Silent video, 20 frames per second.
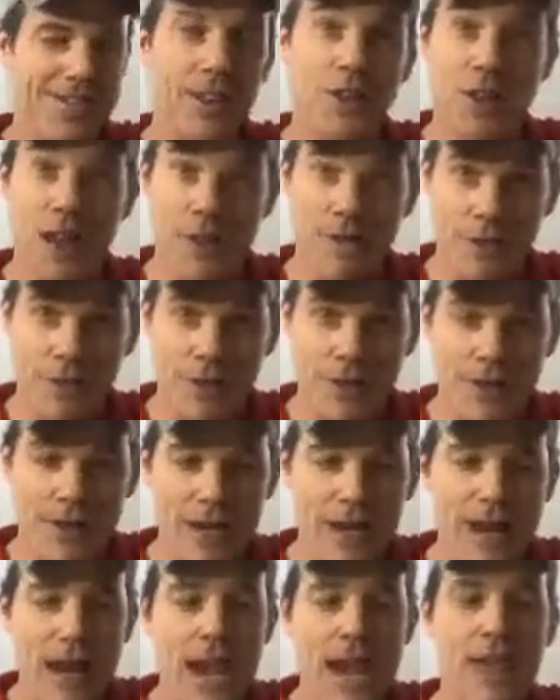lever,
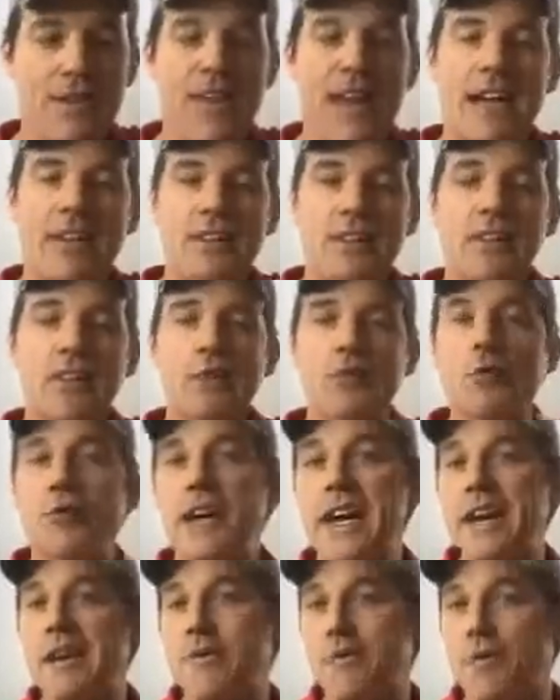and that's gonna
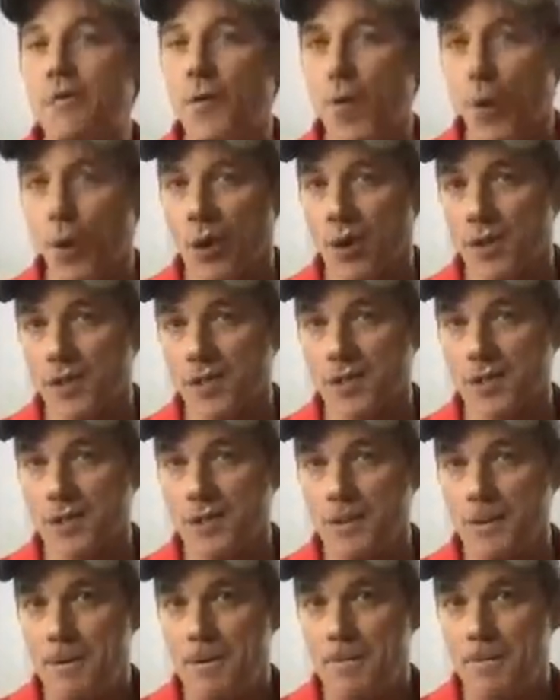create
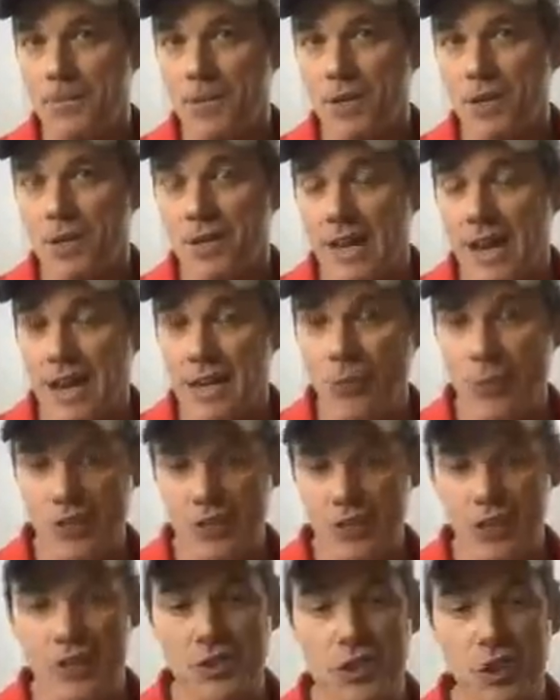force, okay,
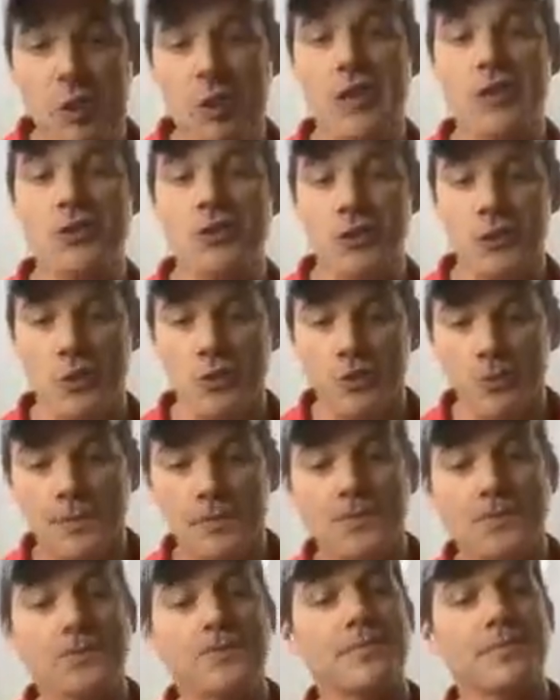which is going to
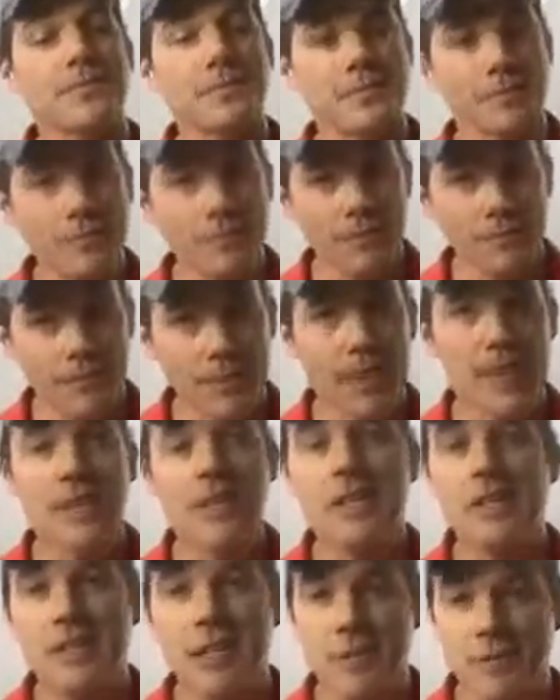
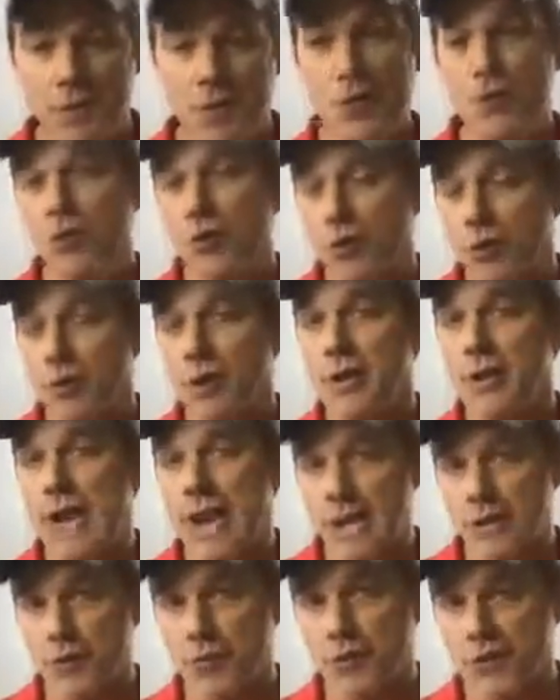give you your
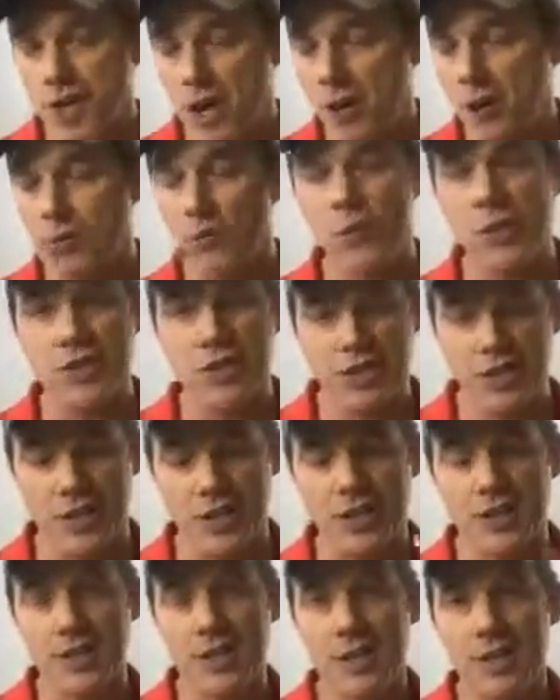end result, which
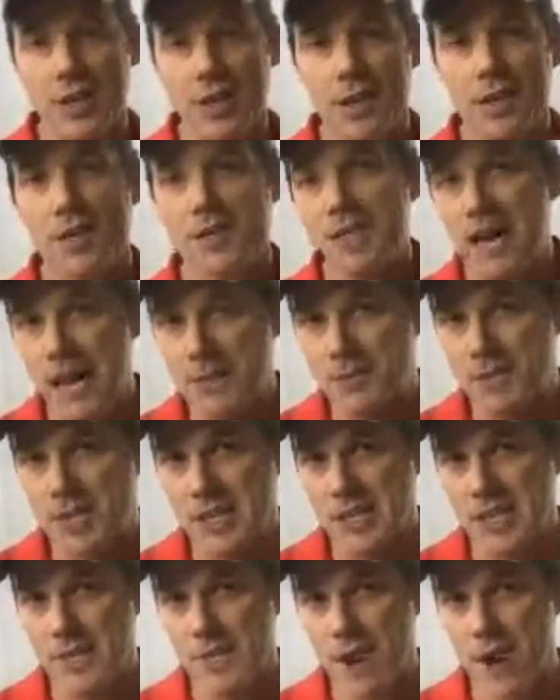is the top's
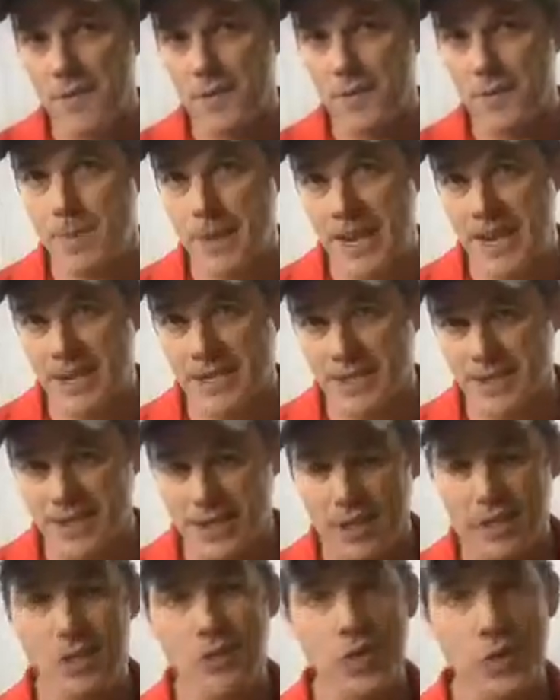gonna come off the paint.
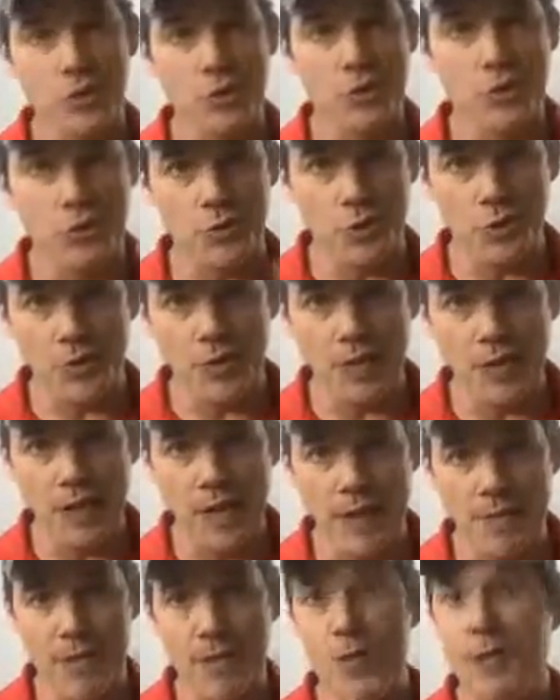So you use the
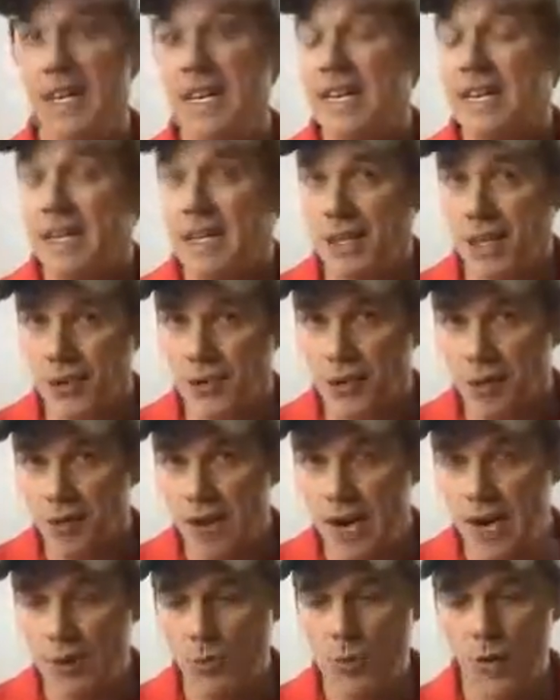lever in the
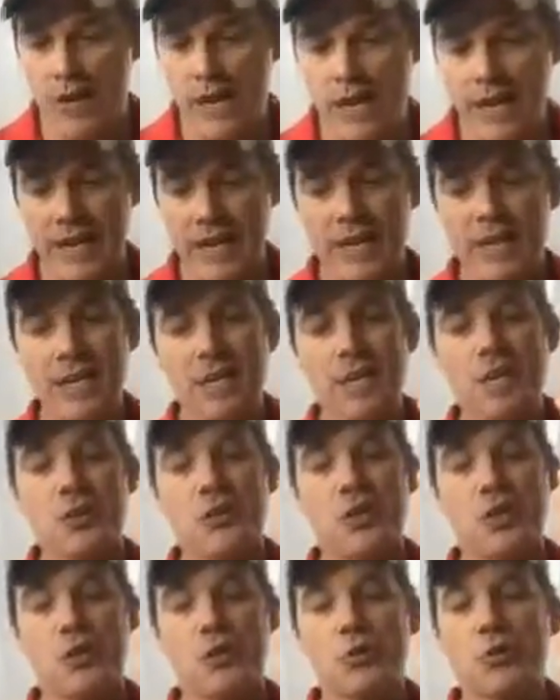right way
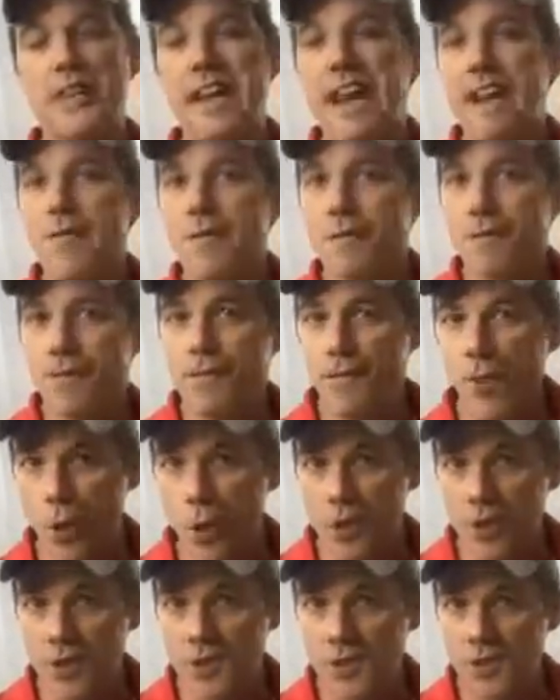to create
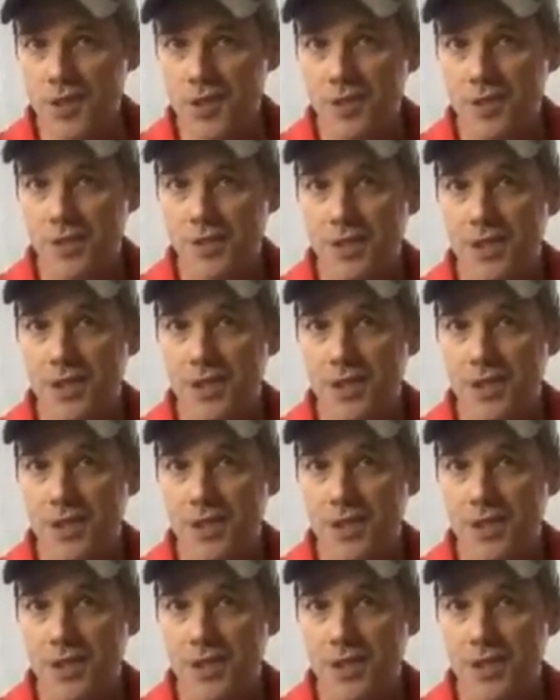force